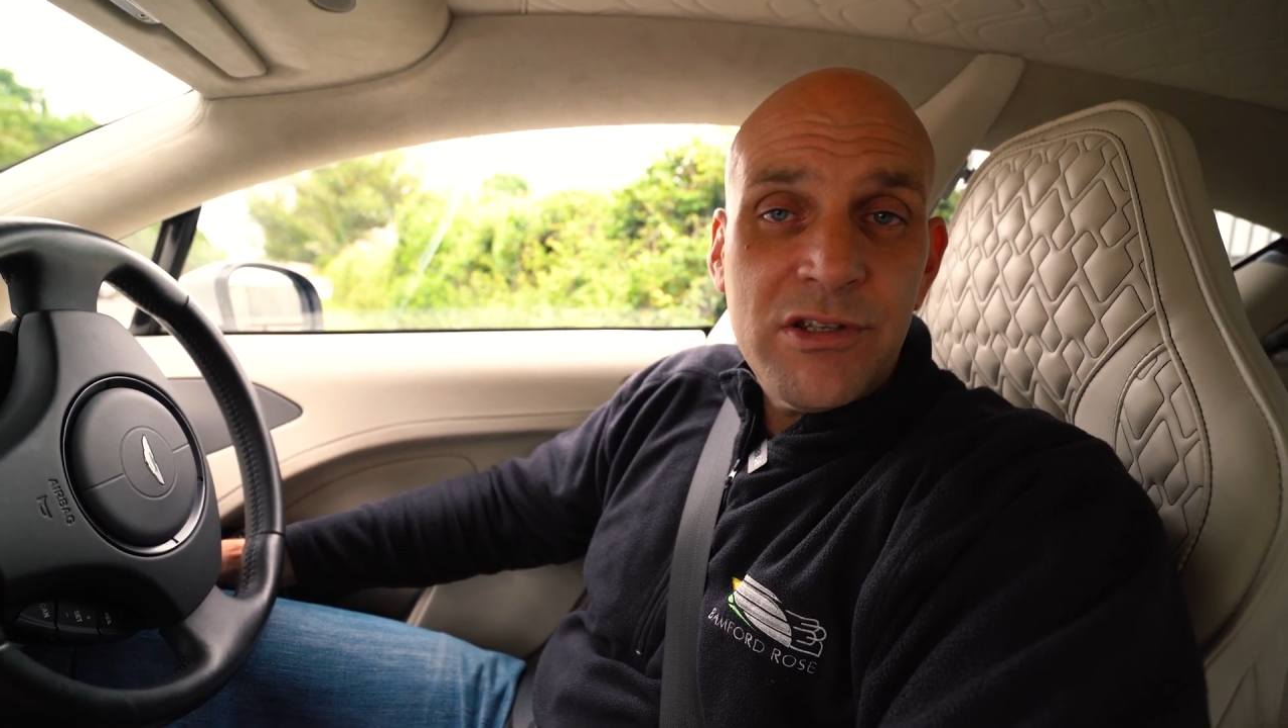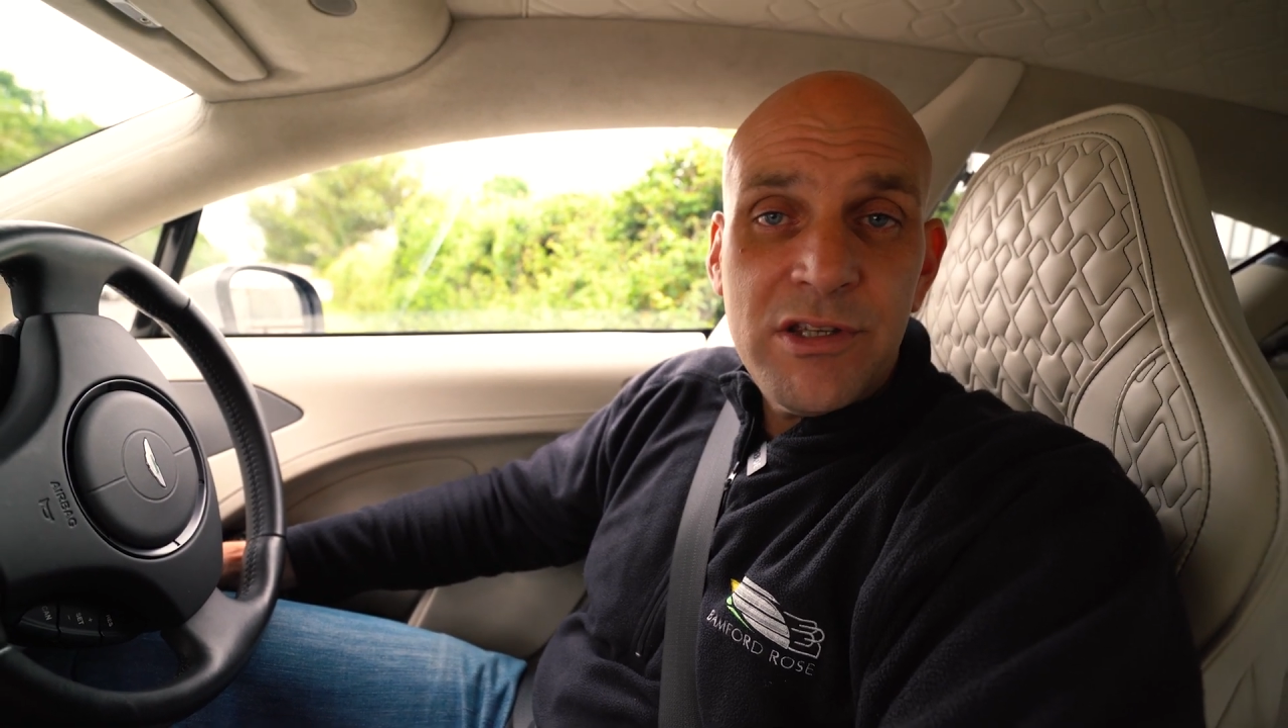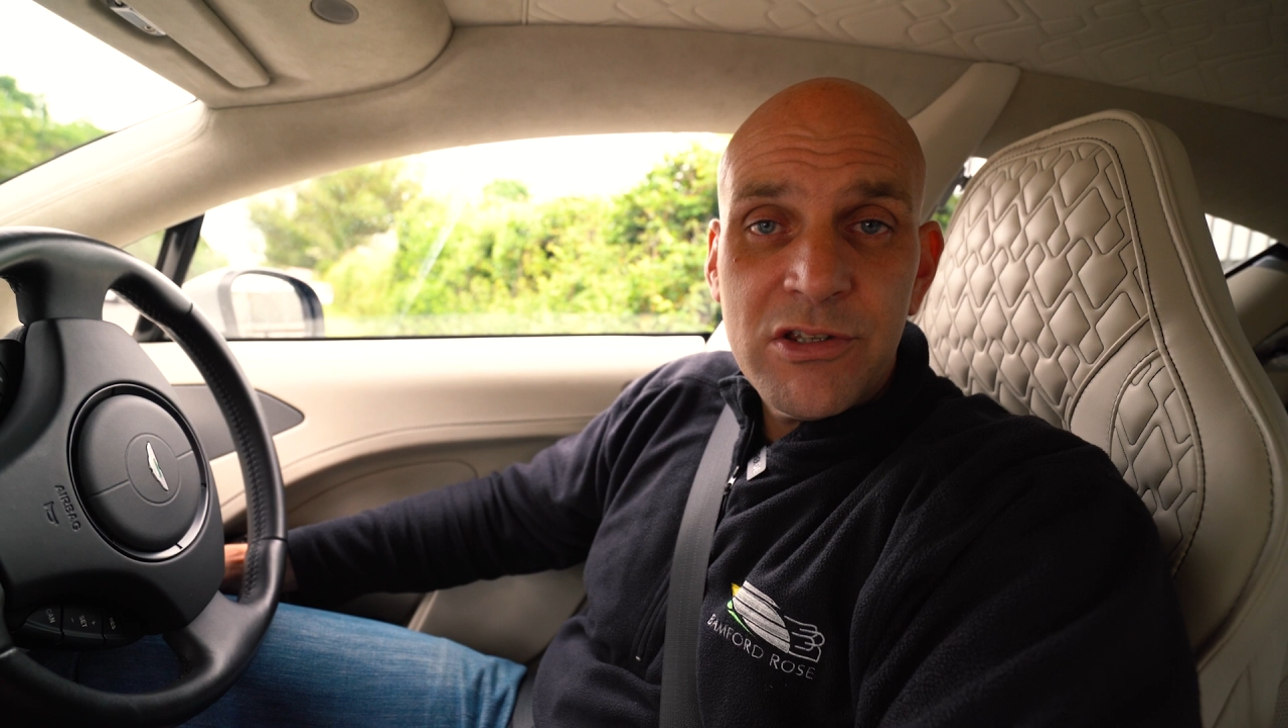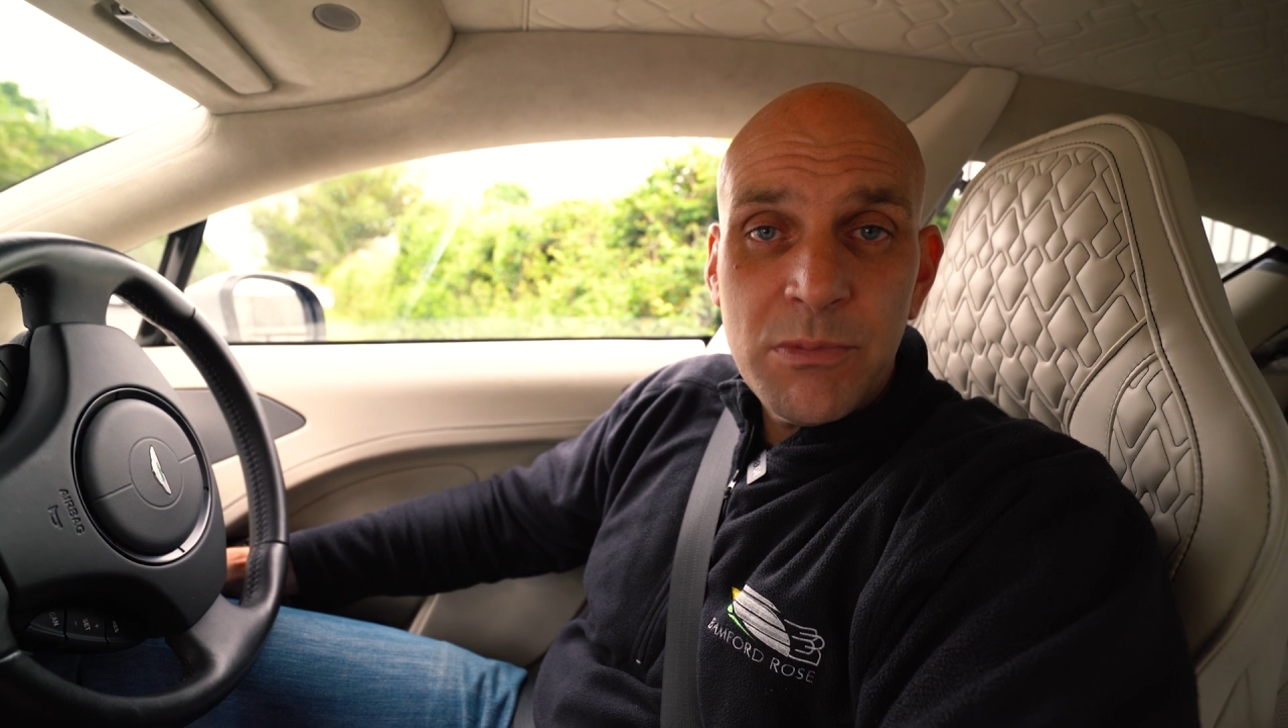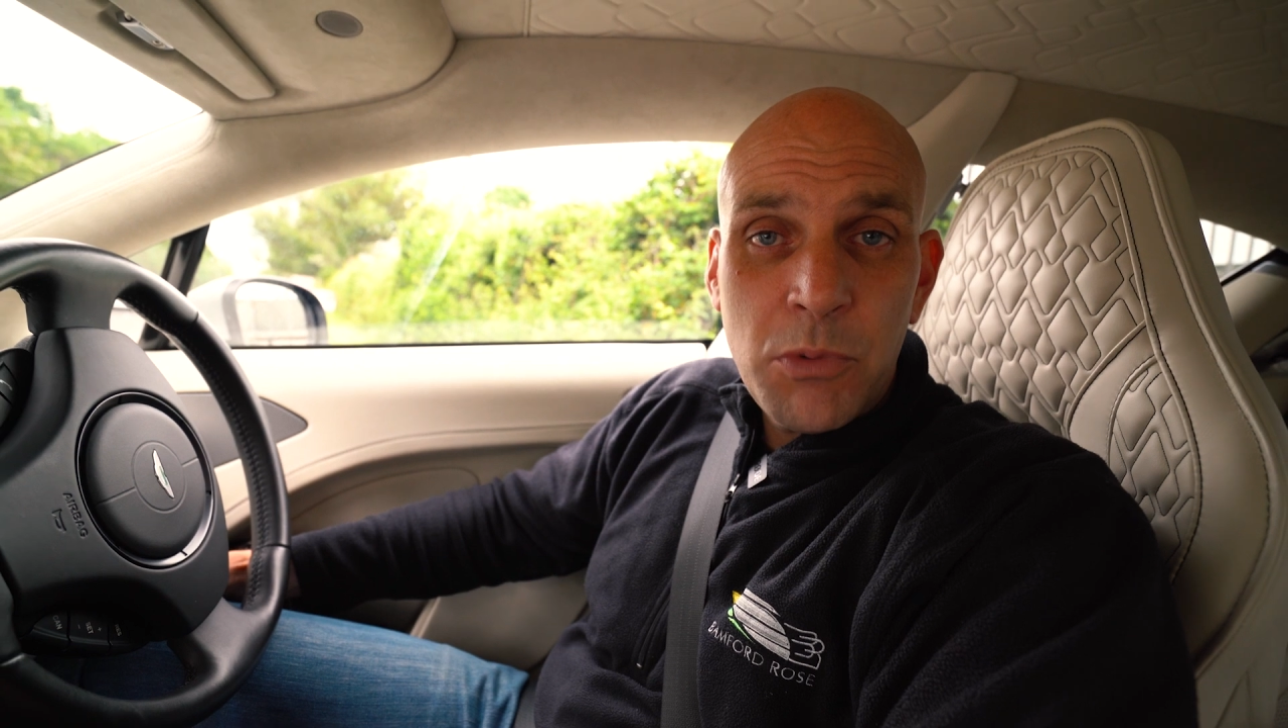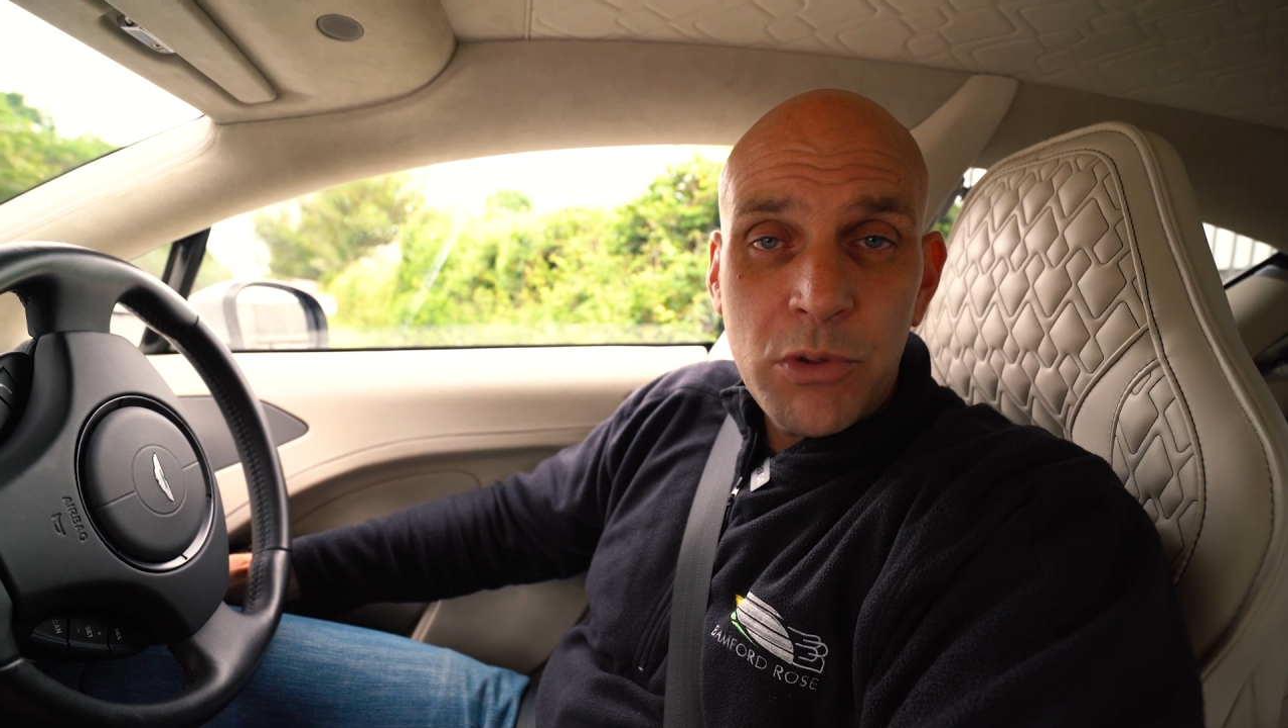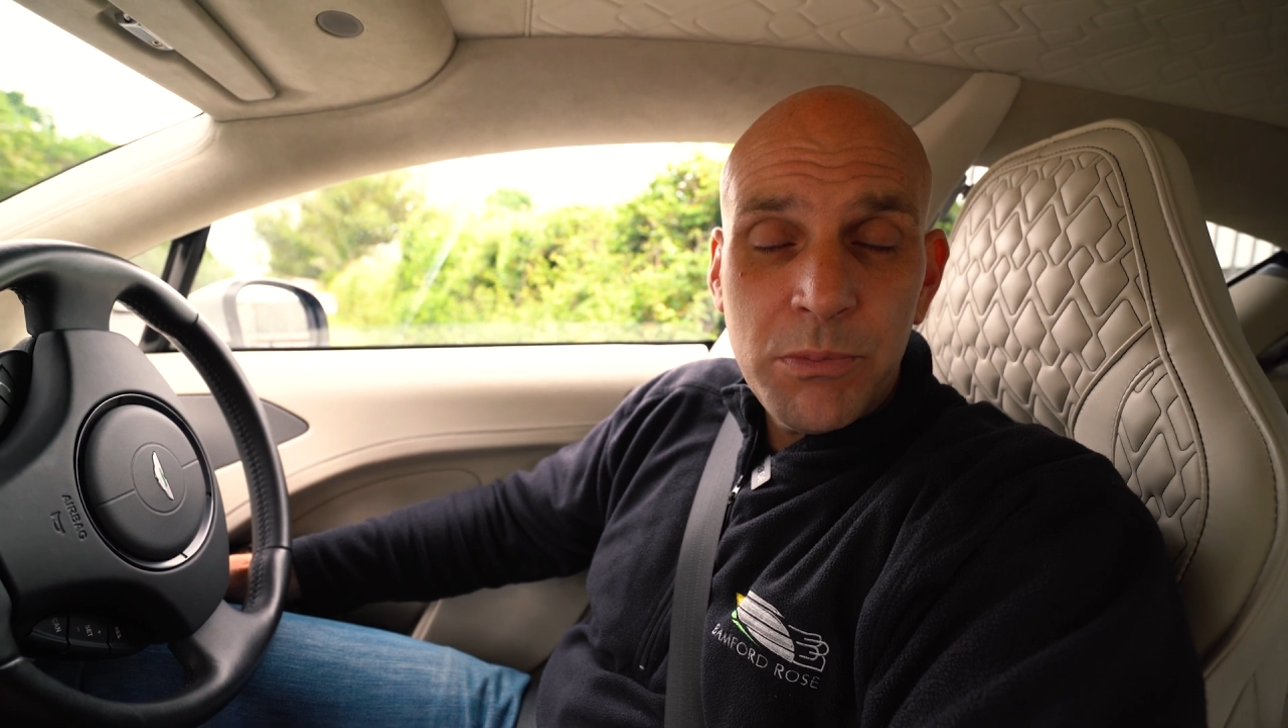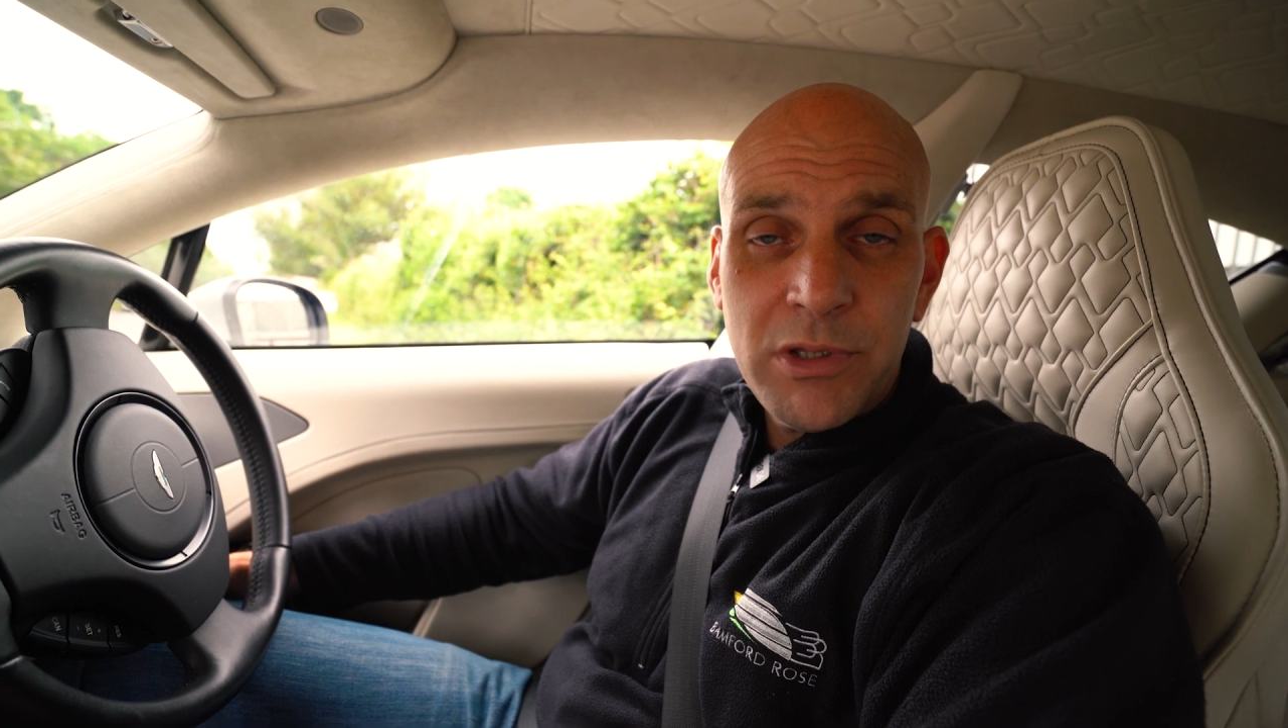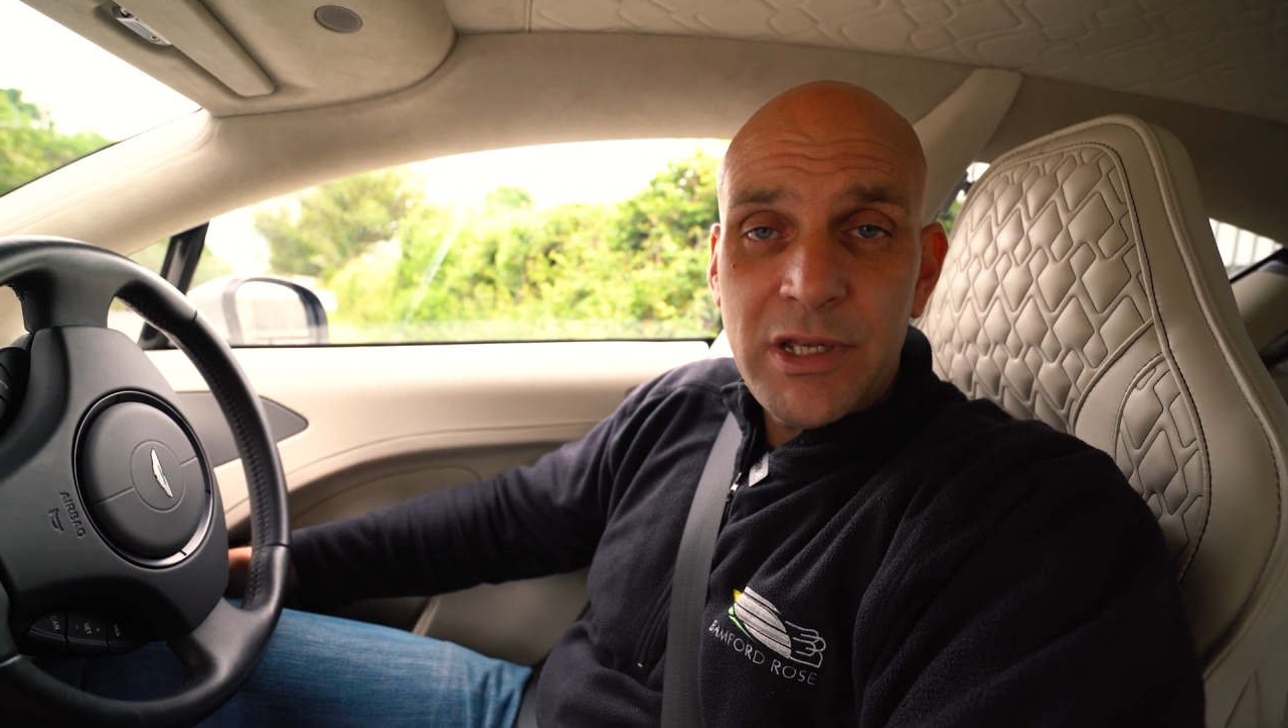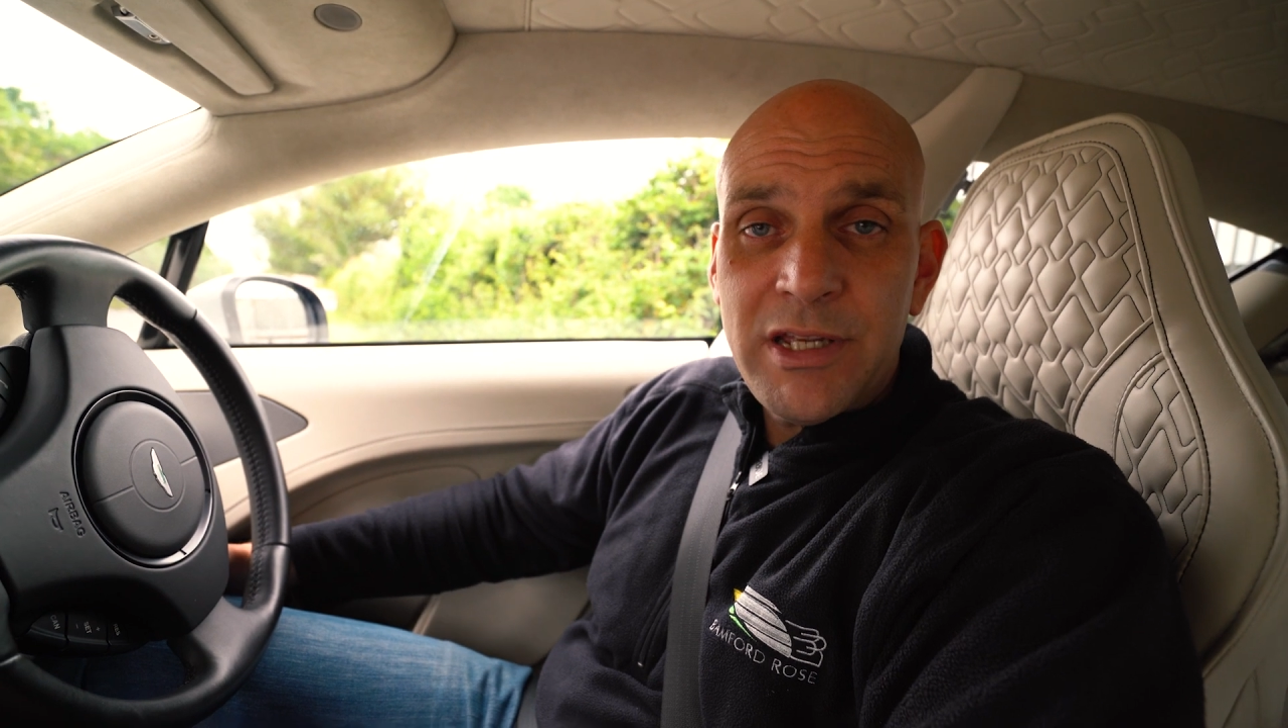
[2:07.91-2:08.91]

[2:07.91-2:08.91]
disappointment.